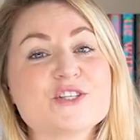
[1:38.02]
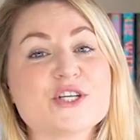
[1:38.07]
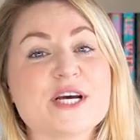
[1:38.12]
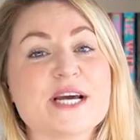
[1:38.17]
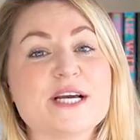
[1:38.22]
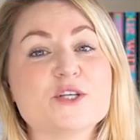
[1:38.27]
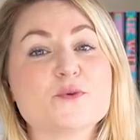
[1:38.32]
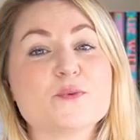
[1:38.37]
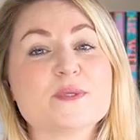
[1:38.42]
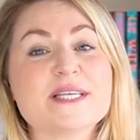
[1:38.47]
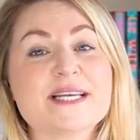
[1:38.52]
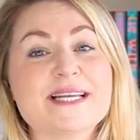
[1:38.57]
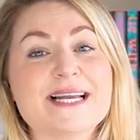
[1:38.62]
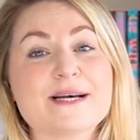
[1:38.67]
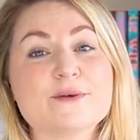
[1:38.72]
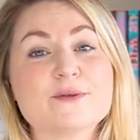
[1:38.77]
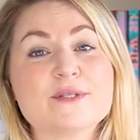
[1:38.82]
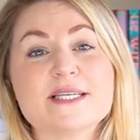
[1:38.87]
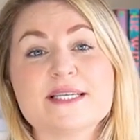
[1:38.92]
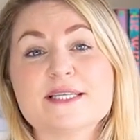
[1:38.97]
change was
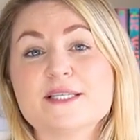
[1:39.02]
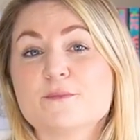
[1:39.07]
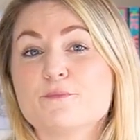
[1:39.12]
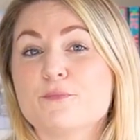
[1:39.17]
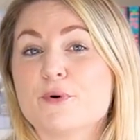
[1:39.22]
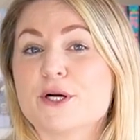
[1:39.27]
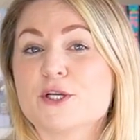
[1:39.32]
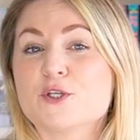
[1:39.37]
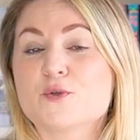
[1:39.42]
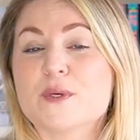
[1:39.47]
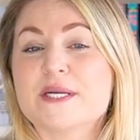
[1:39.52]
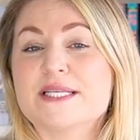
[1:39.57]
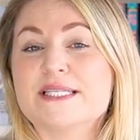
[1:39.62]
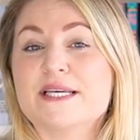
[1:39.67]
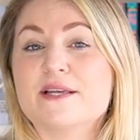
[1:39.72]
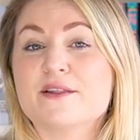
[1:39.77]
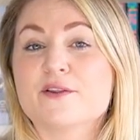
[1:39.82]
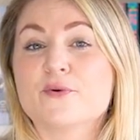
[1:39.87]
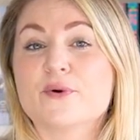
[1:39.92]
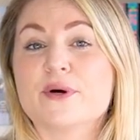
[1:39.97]
announced in Spring
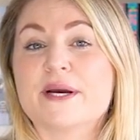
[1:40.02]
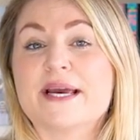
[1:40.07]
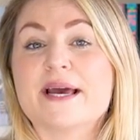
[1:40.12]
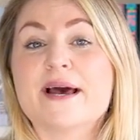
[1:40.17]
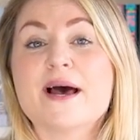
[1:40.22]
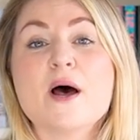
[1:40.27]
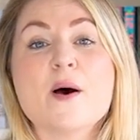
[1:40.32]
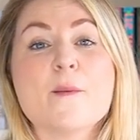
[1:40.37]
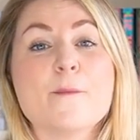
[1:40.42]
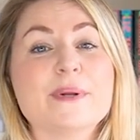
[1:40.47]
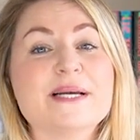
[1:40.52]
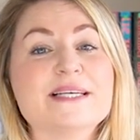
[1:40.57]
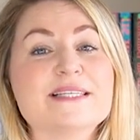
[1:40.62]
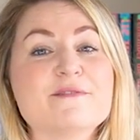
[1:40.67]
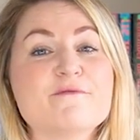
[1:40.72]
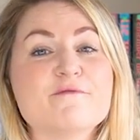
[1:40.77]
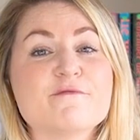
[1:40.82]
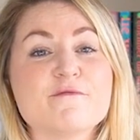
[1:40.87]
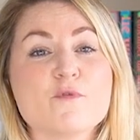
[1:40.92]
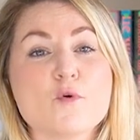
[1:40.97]
twenty-three, but is
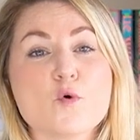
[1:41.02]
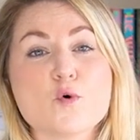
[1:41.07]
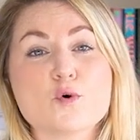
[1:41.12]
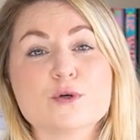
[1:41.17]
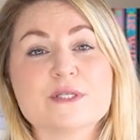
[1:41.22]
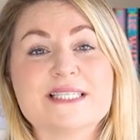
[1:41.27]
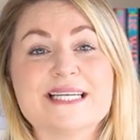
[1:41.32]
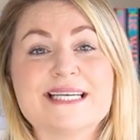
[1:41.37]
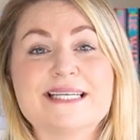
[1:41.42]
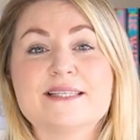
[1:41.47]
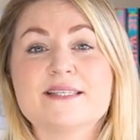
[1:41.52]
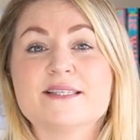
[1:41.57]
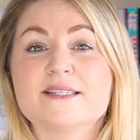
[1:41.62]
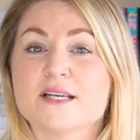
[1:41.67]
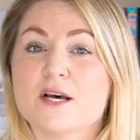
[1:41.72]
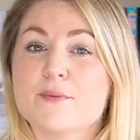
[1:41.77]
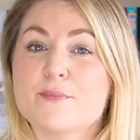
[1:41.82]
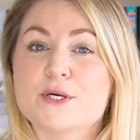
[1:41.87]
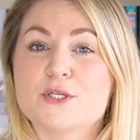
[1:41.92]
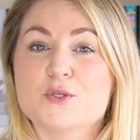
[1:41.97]
enforced in
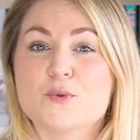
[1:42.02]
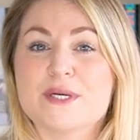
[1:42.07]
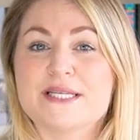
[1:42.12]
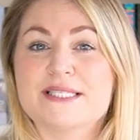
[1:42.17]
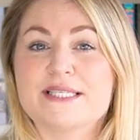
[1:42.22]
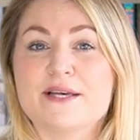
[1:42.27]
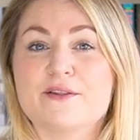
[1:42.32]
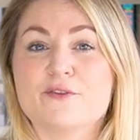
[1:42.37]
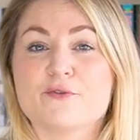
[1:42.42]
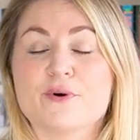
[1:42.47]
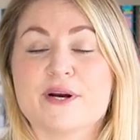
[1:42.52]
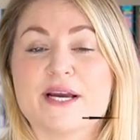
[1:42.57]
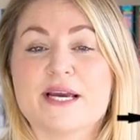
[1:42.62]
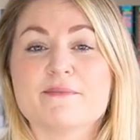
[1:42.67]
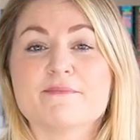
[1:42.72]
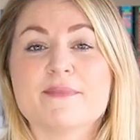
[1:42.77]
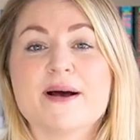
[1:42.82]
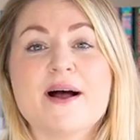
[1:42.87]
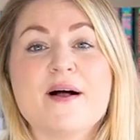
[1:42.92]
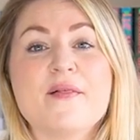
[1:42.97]
Summer twenty-three.